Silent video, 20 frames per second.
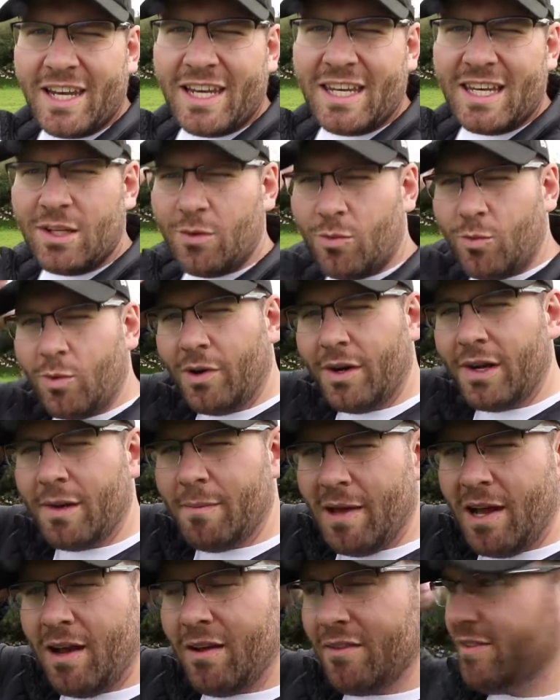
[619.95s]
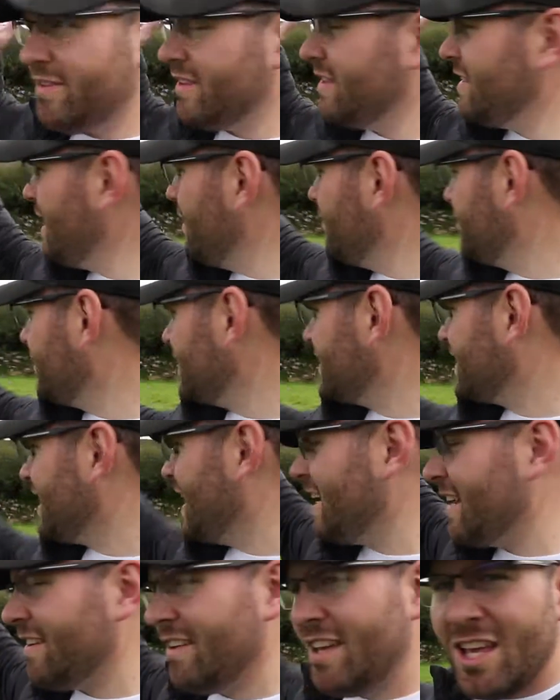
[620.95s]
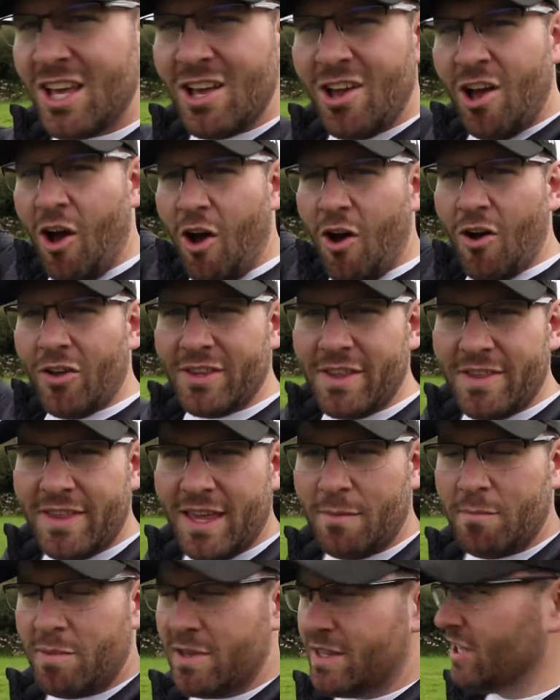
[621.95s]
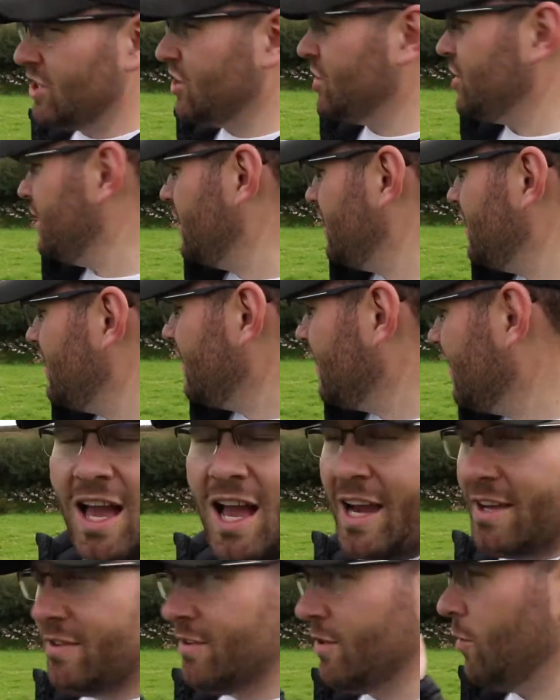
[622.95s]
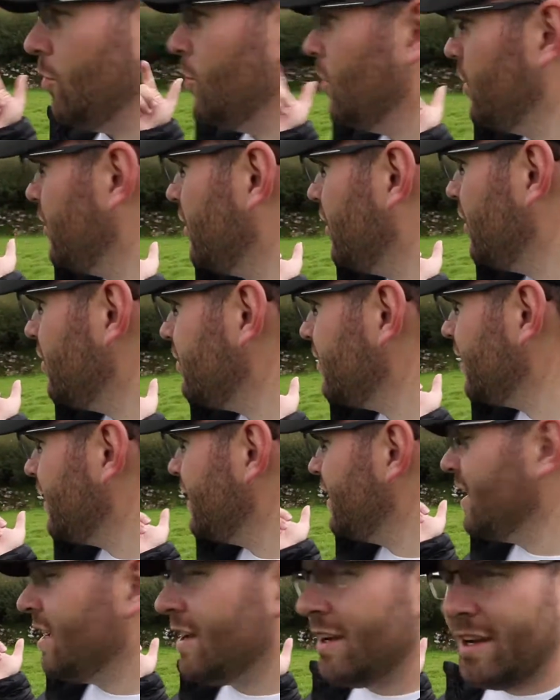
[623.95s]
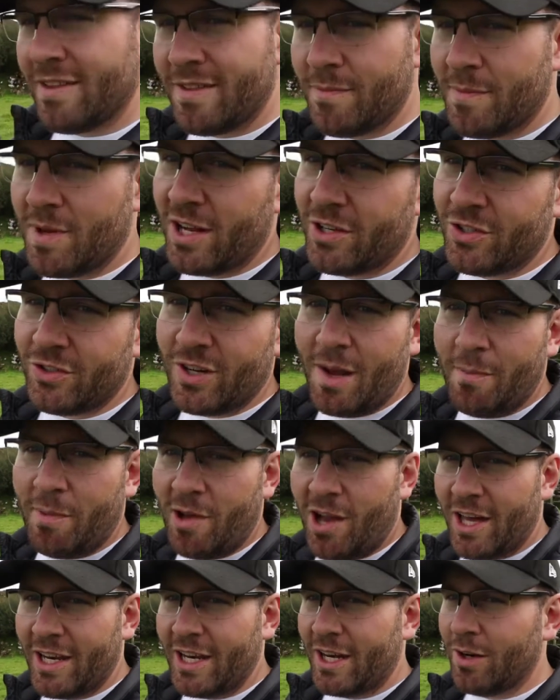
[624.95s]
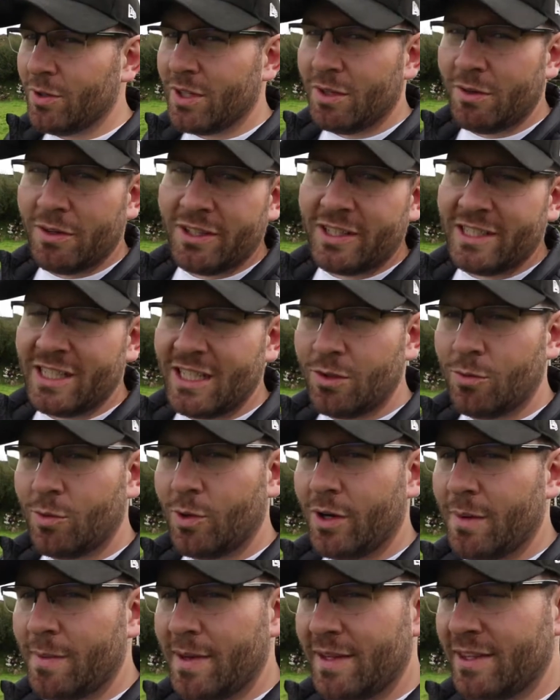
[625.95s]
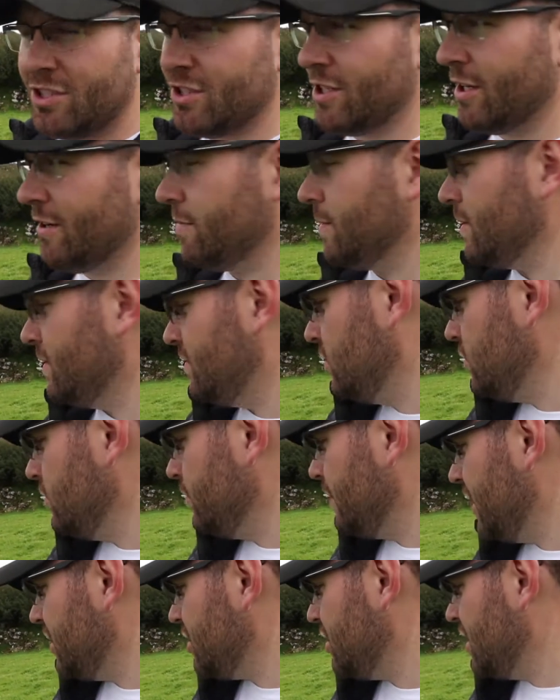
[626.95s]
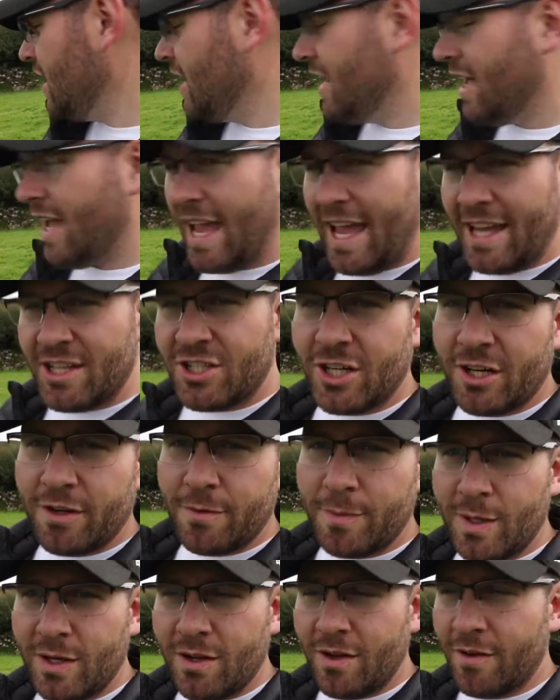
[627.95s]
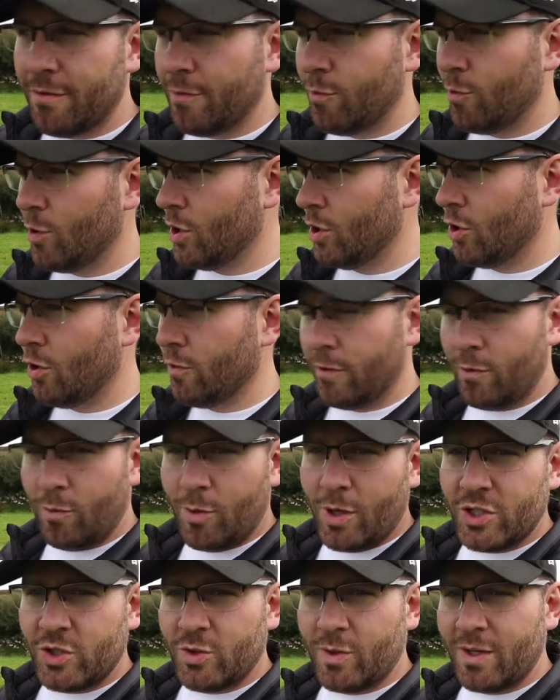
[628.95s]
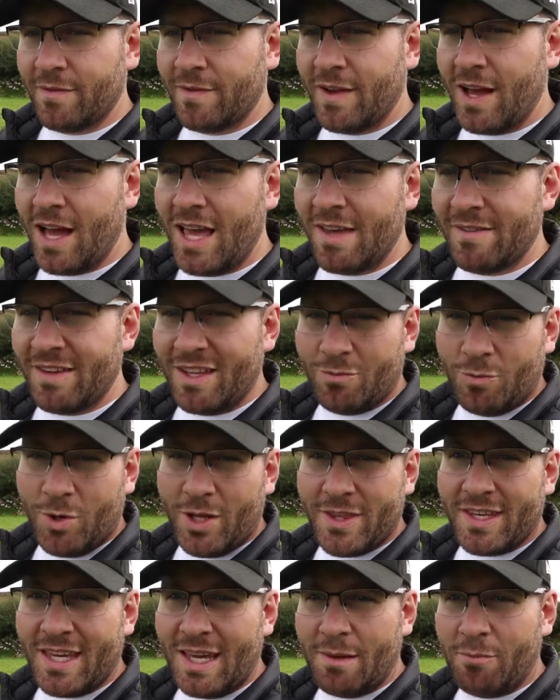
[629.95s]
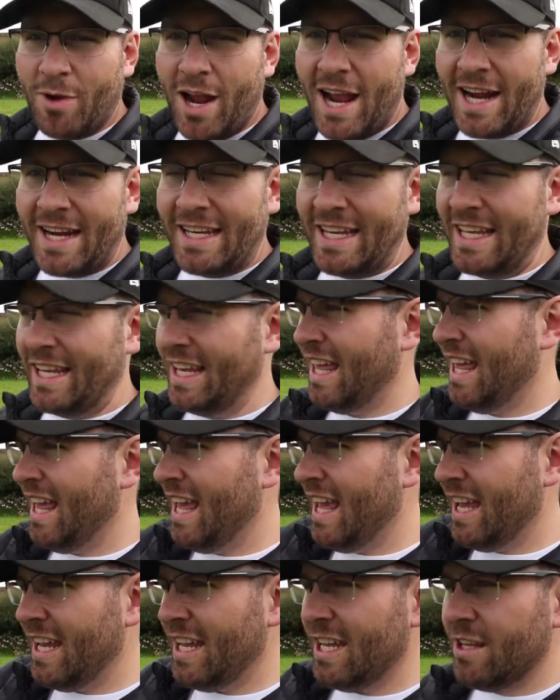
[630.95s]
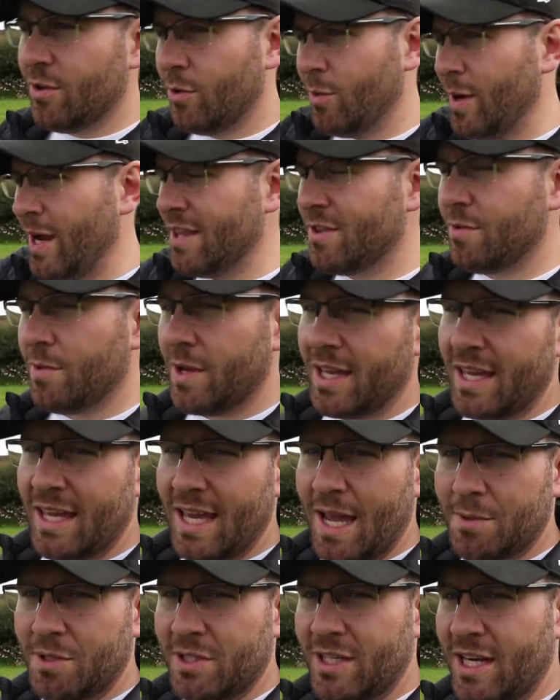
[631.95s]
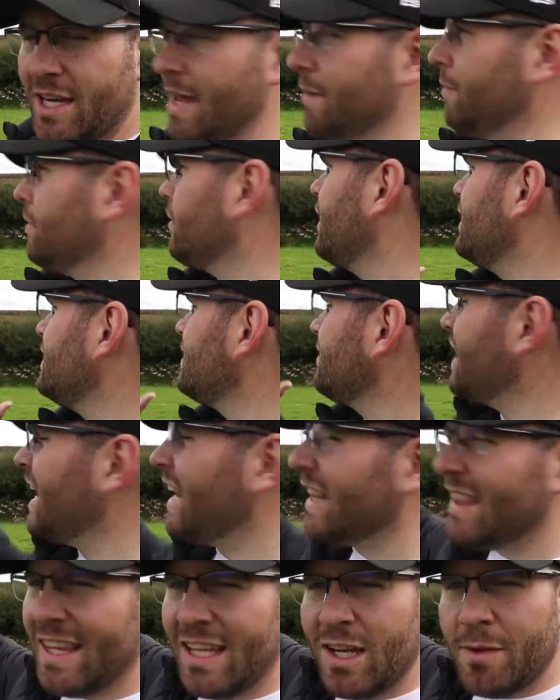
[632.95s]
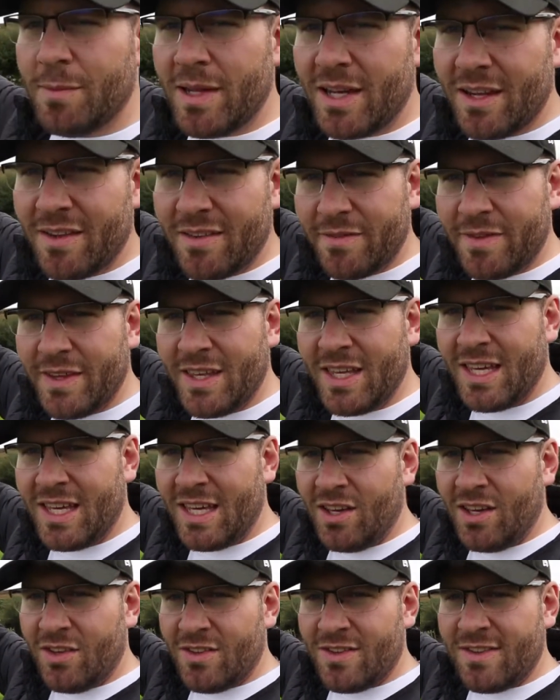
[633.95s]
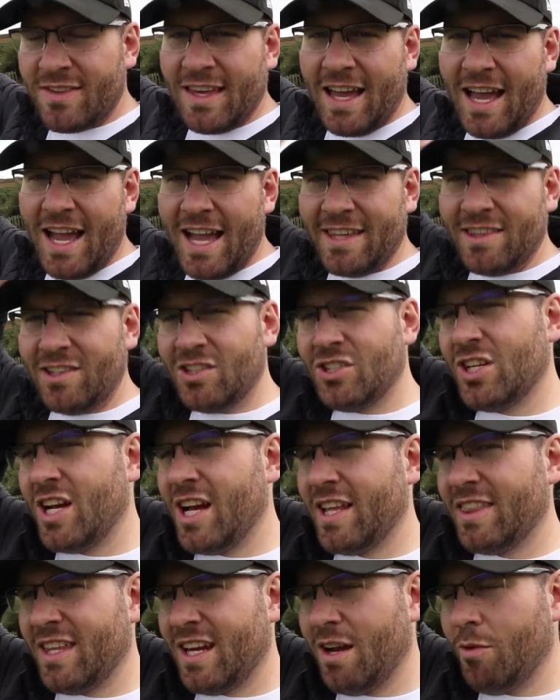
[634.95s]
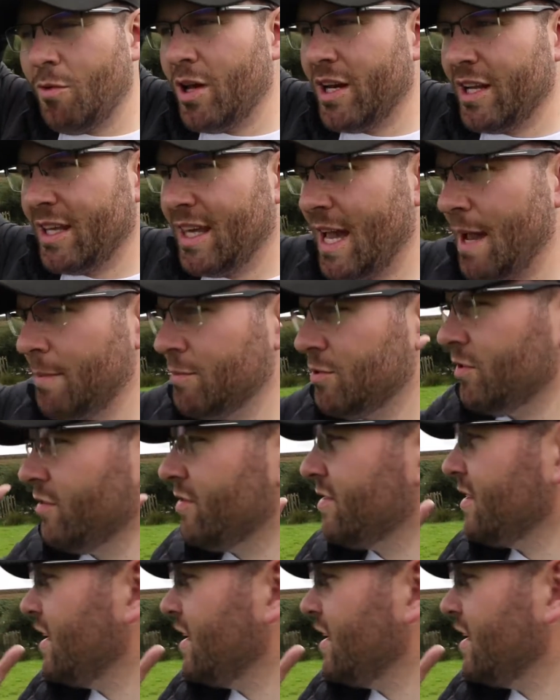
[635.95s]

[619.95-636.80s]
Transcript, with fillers: that I need to worry about since everything's kind of all in the same position. ISO 100, because I'm on tripod, I don't really need to worry about the shutter speed too much. And shutter speed of 1 over 125, and once again, bracketing either way so I can capture dynamic range. I've got a little bit of sky in the shot that I want to capture